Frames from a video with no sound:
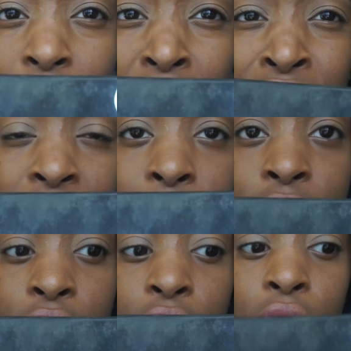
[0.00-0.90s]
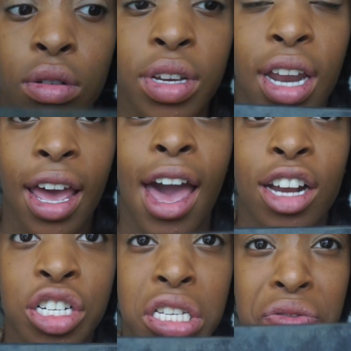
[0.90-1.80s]
a few months ago, and I
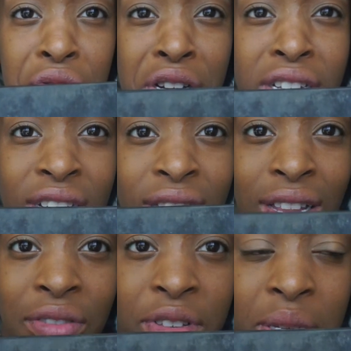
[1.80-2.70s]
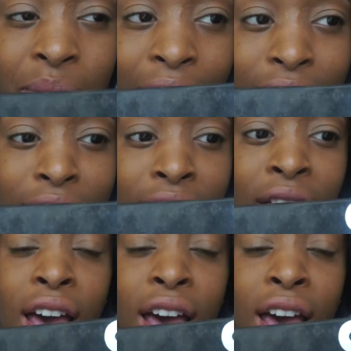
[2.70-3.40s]
actually really love this palette.